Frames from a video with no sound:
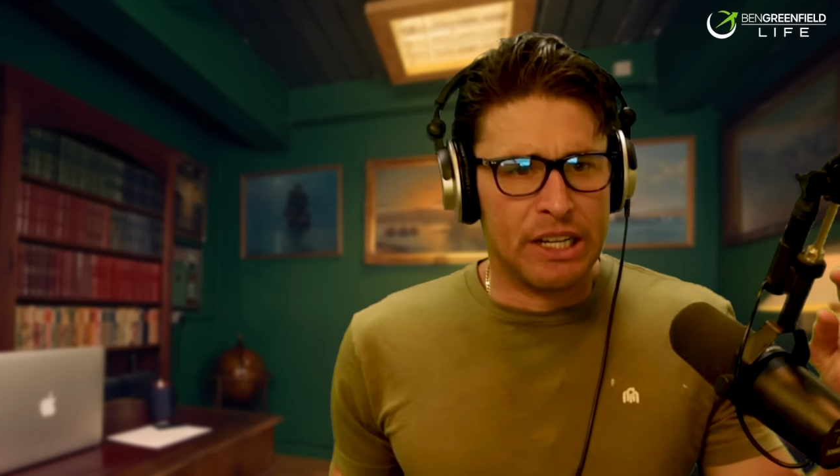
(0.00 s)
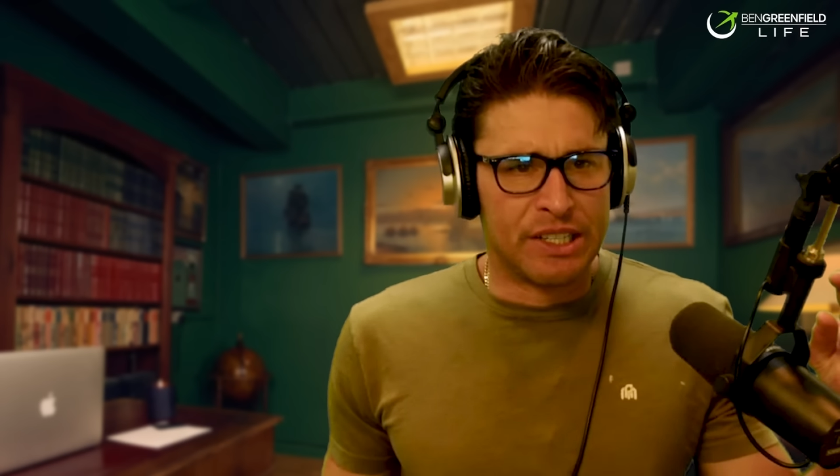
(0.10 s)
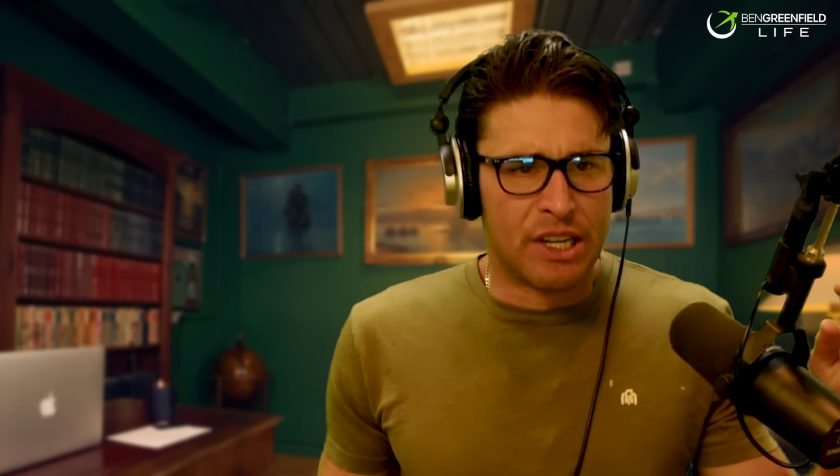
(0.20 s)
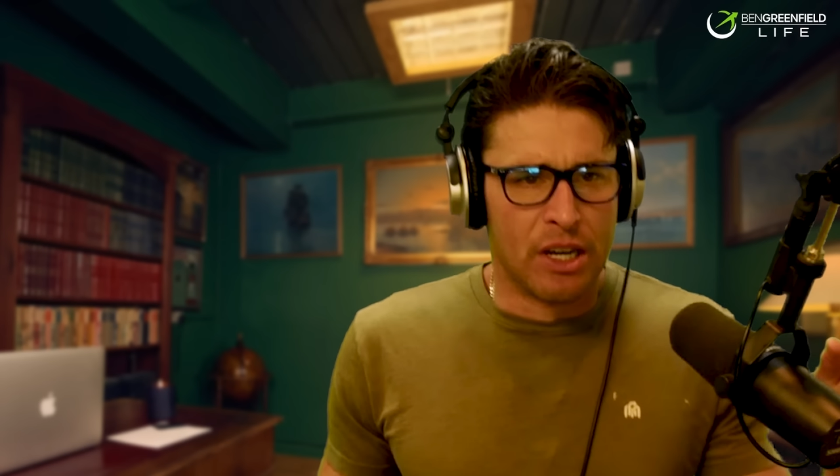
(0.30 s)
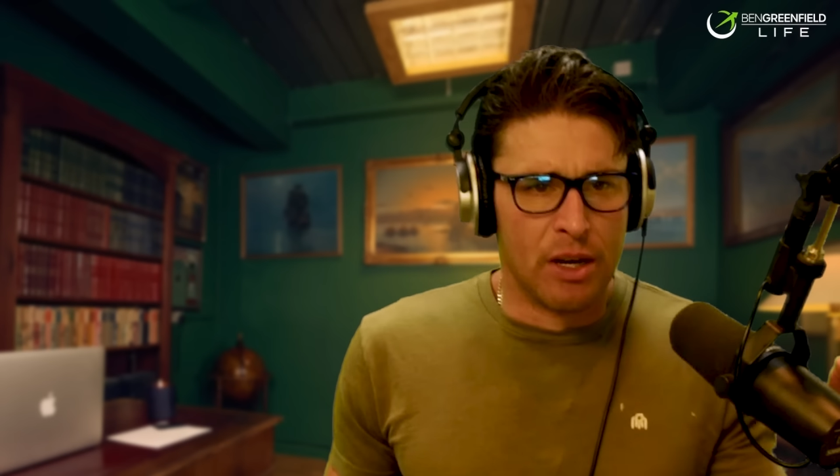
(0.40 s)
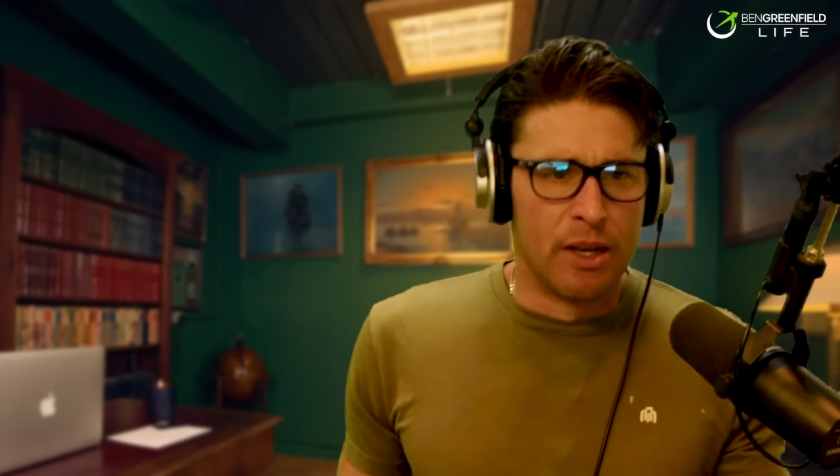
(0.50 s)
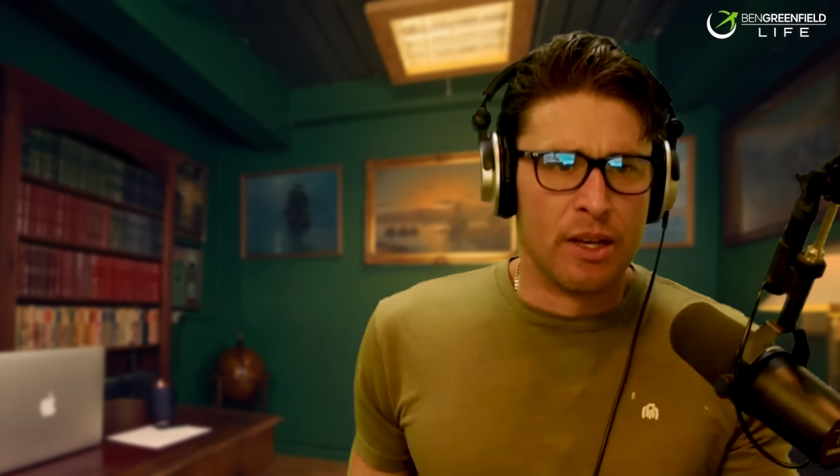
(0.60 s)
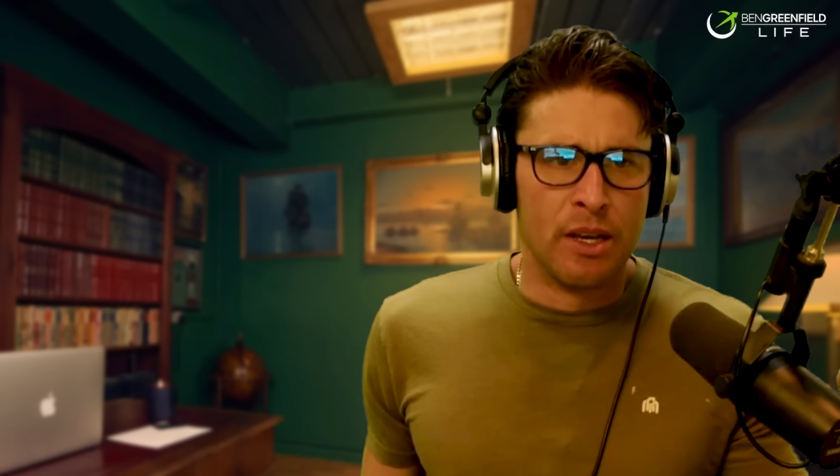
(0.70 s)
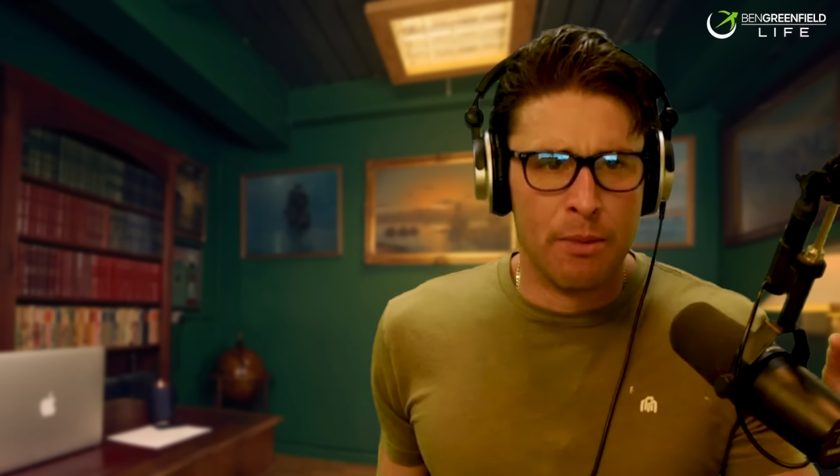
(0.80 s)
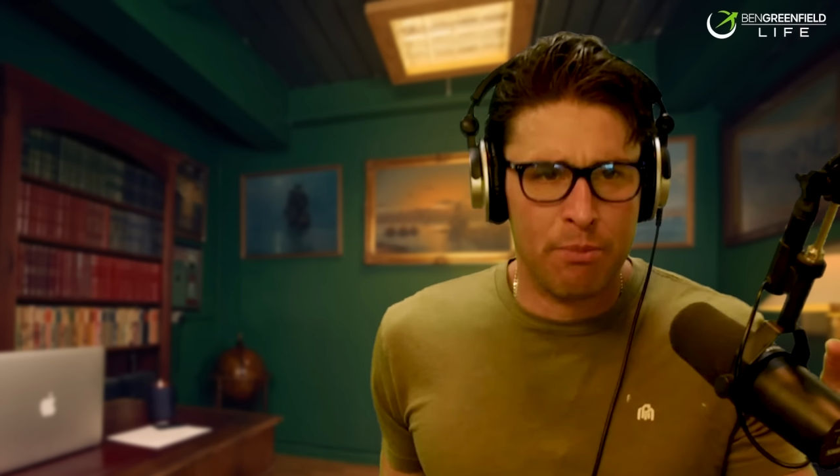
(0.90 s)
is going to
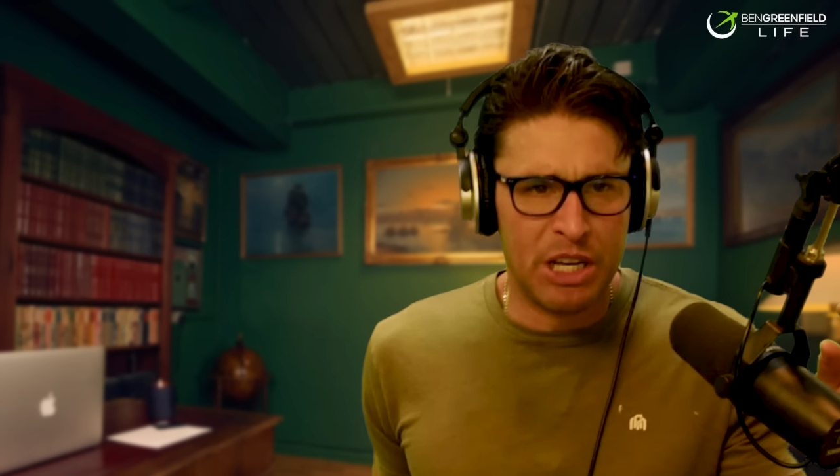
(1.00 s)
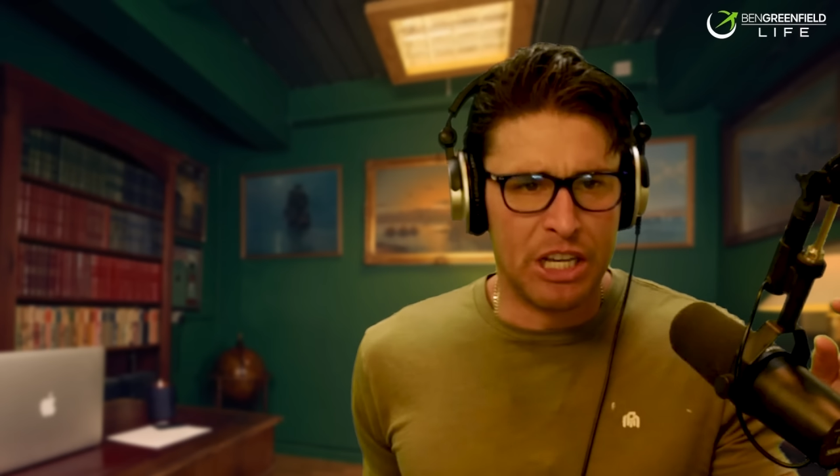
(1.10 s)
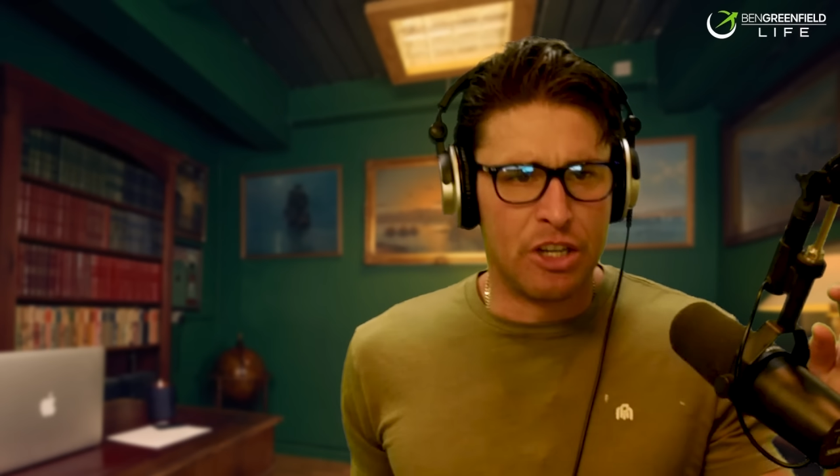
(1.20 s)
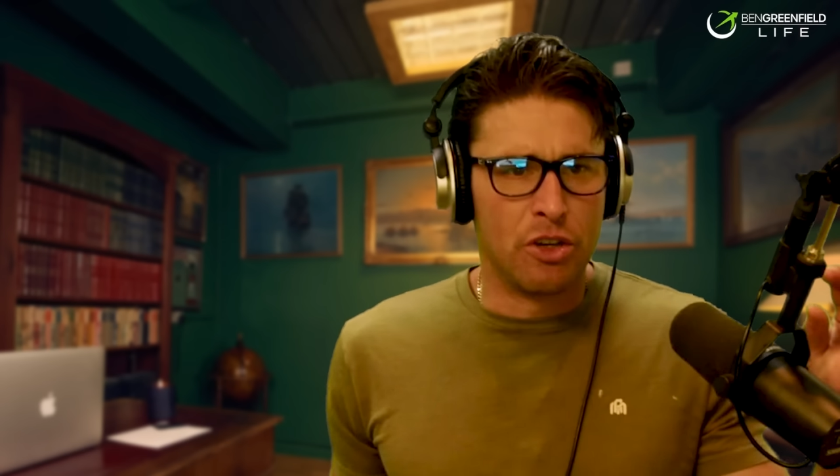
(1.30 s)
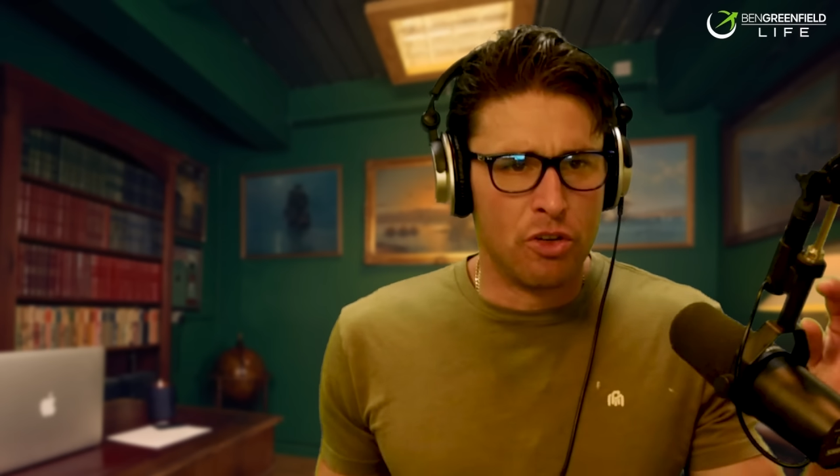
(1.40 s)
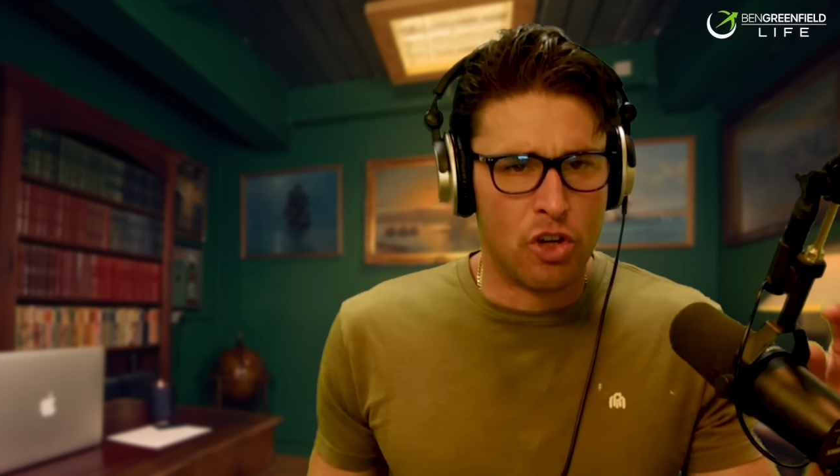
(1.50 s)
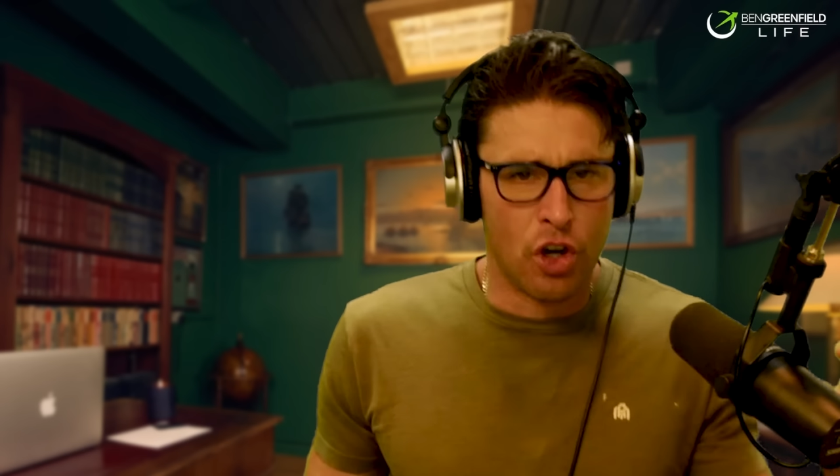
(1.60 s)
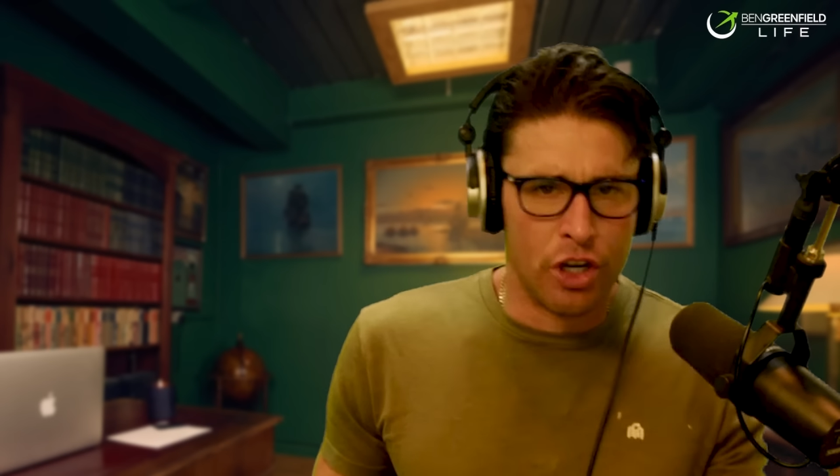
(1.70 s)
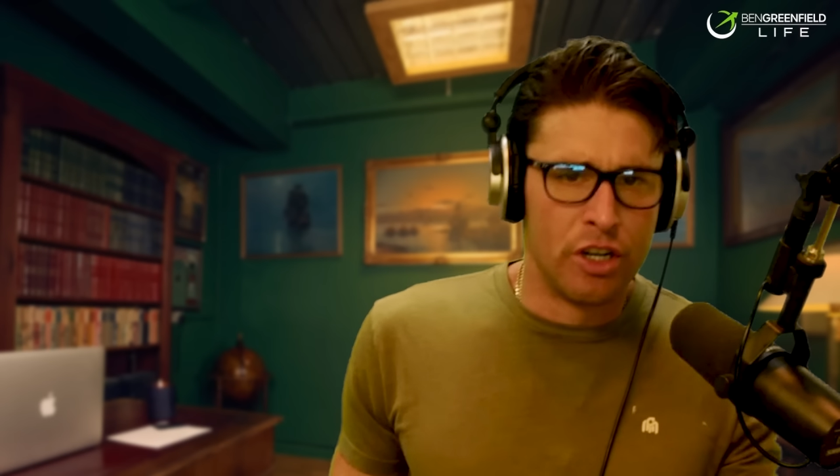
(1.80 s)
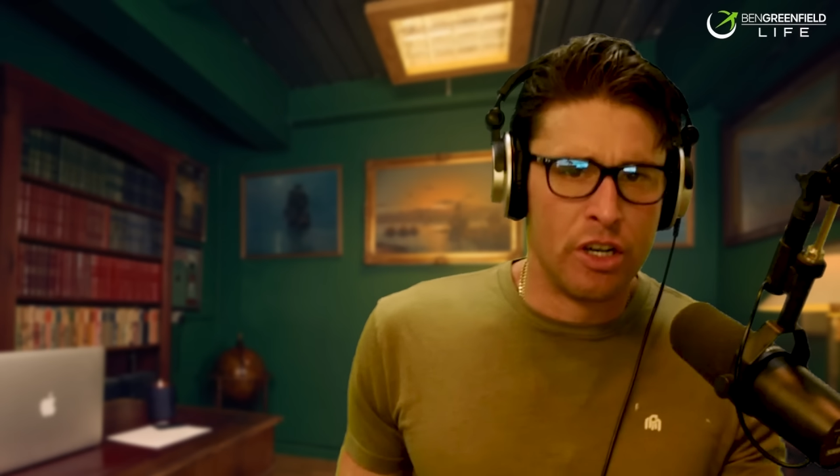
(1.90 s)
be
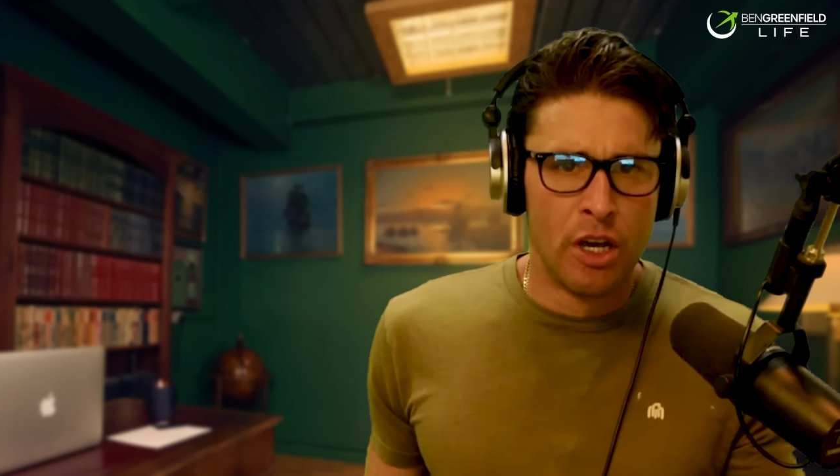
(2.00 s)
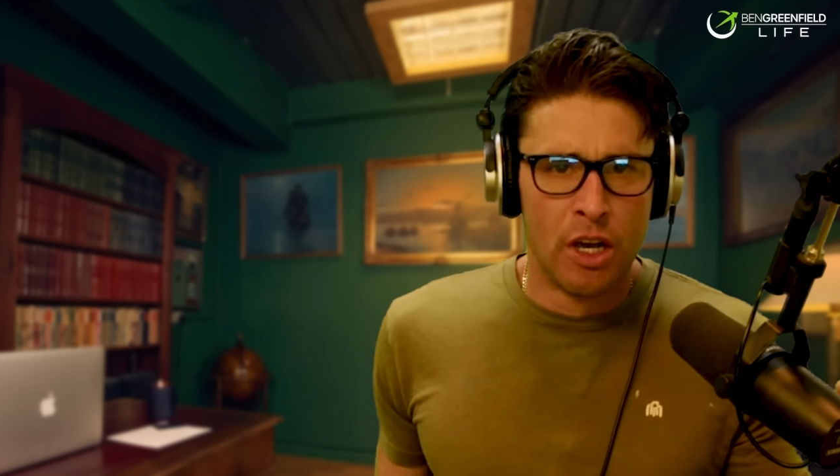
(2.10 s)
good